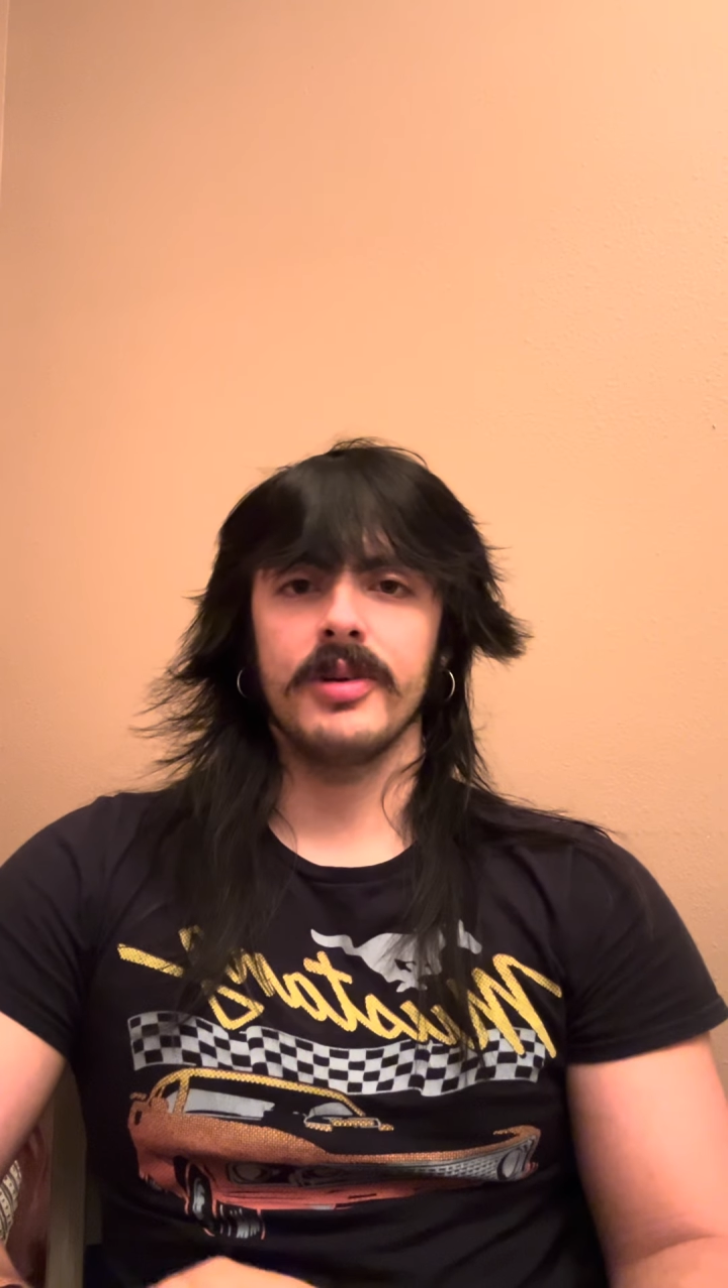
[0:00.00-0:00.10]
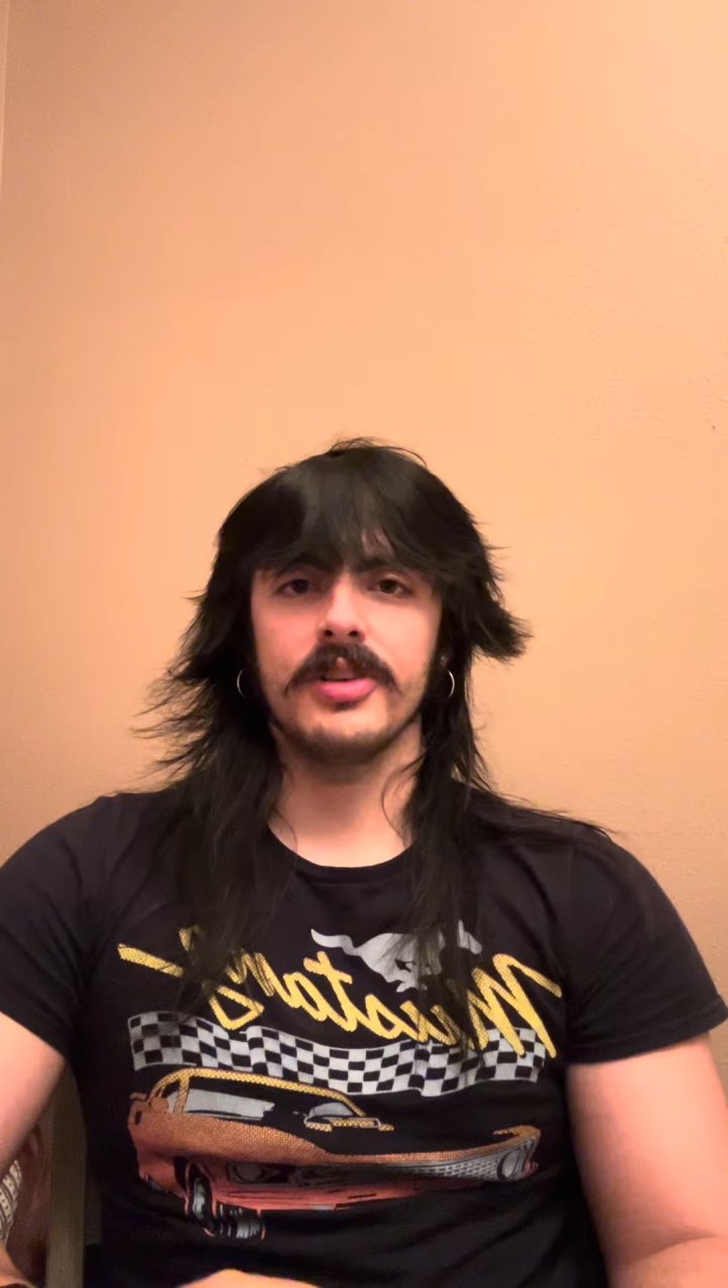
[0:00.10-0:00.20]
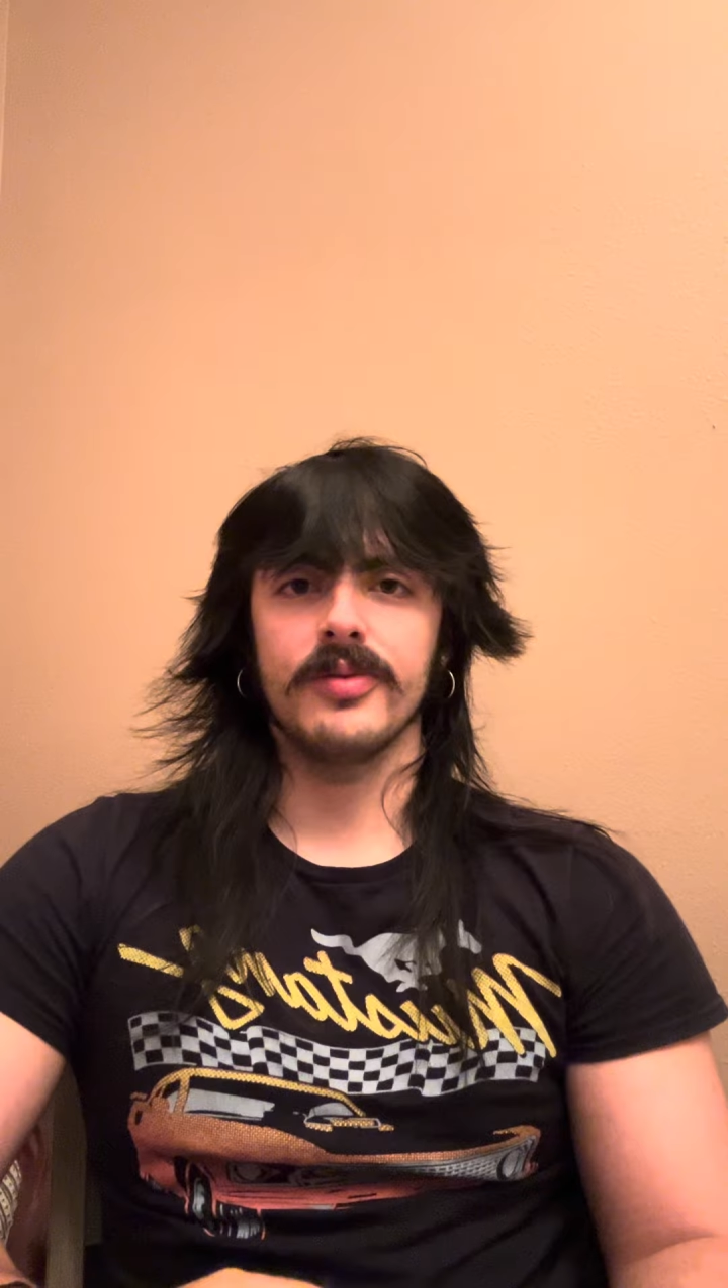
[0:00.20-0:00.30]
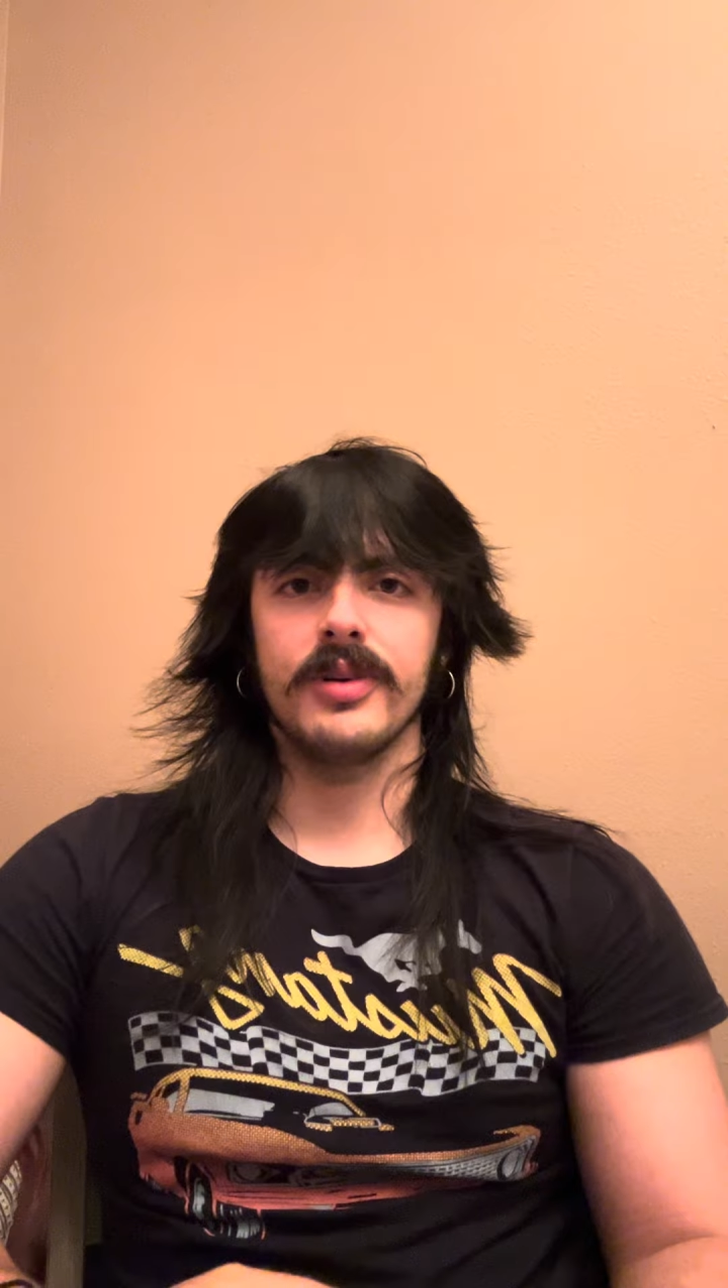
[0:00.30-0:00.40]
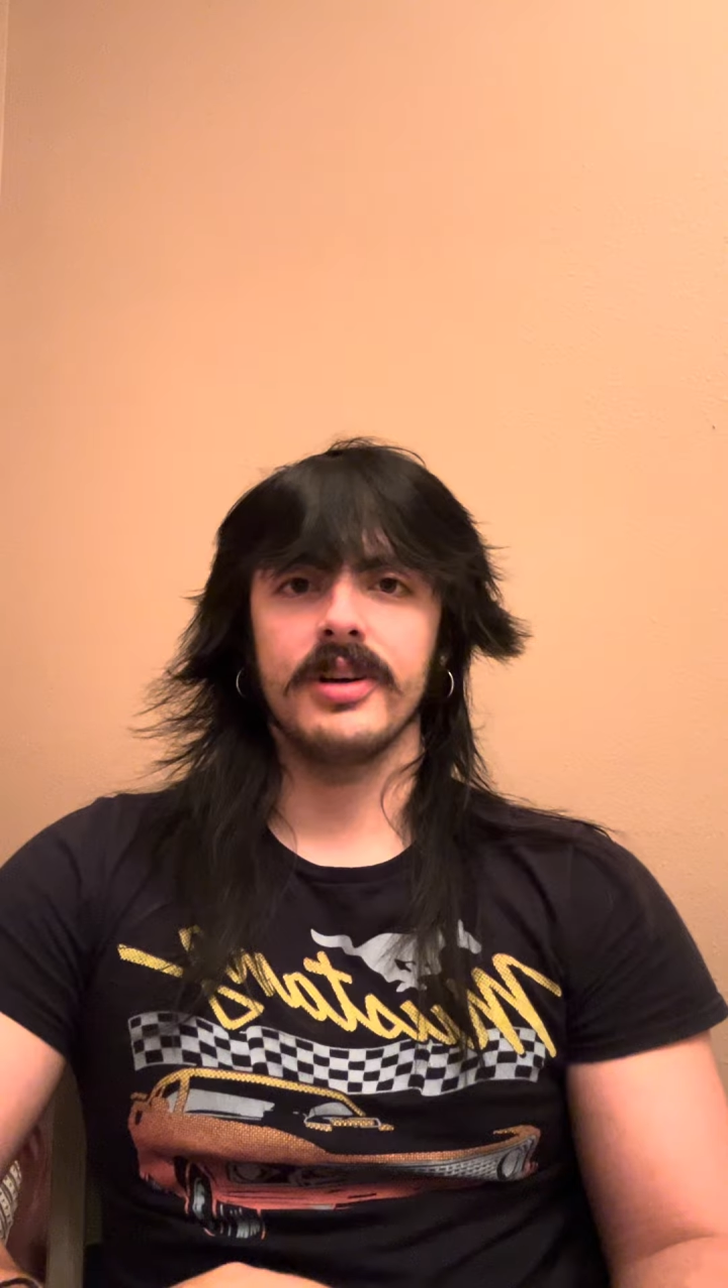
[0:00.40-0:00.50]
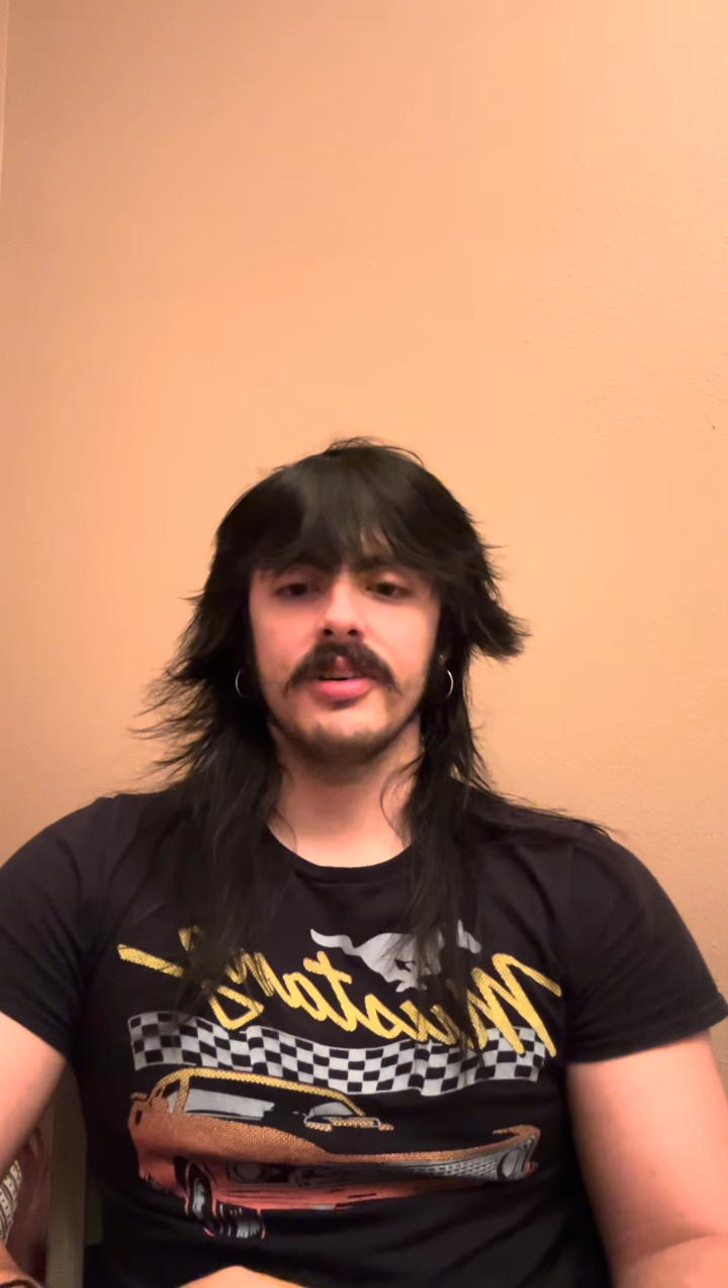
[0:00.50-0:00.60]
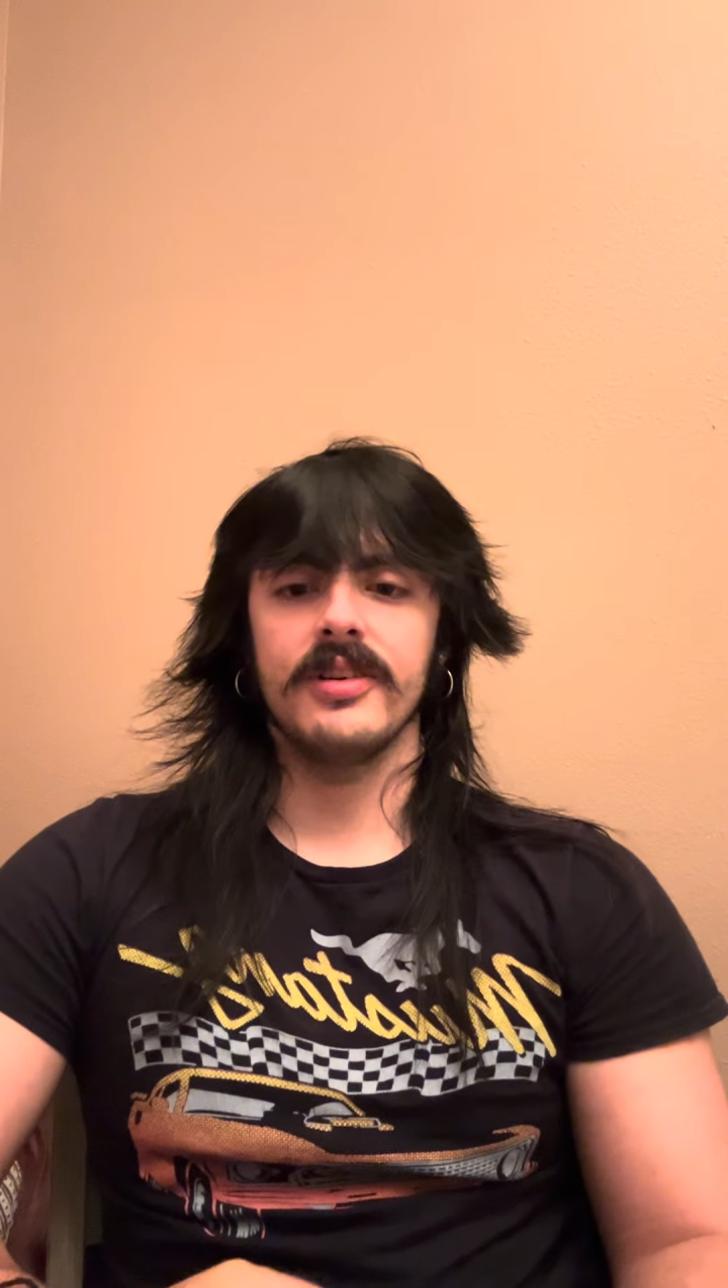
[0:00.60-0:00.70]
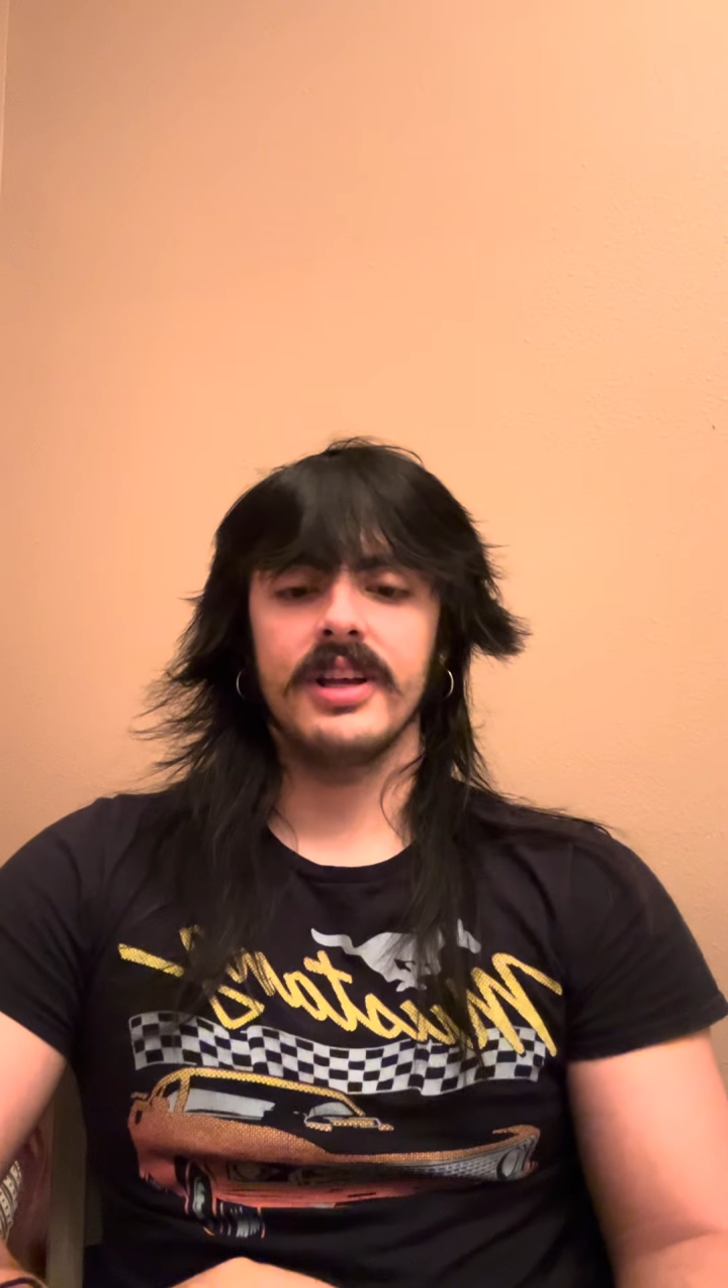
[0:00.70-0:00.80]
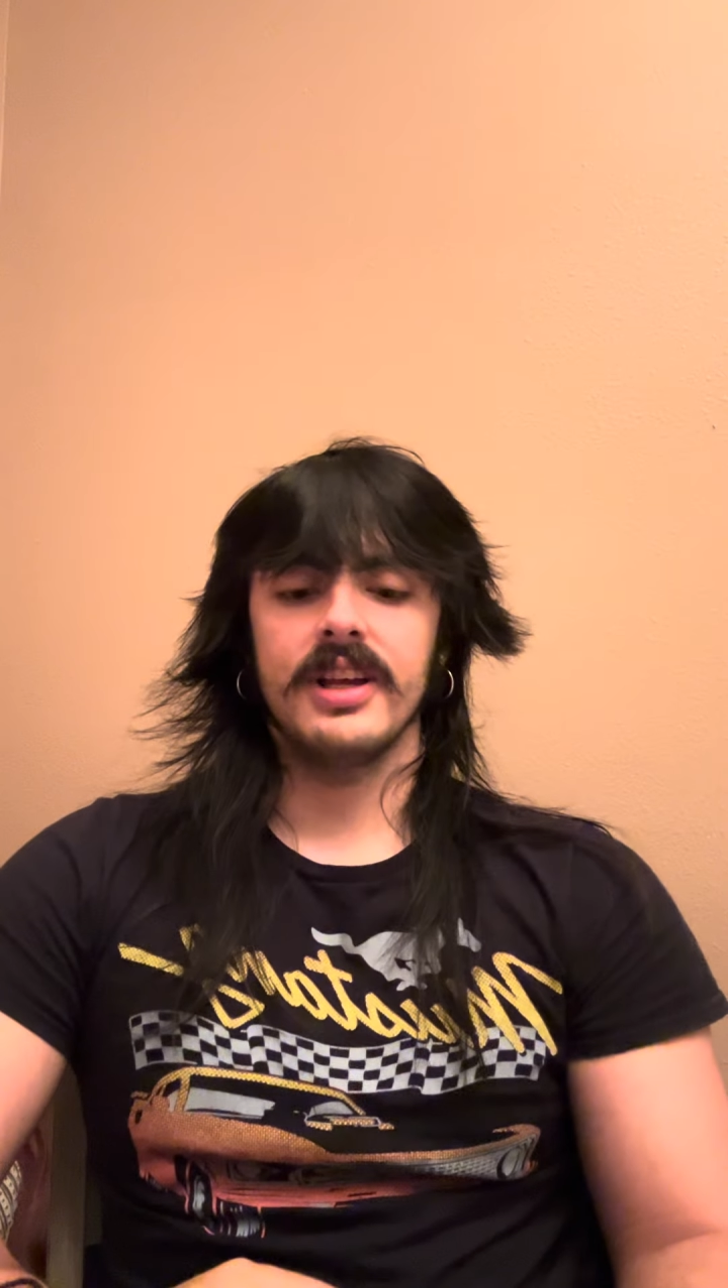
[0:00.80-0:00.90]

as well.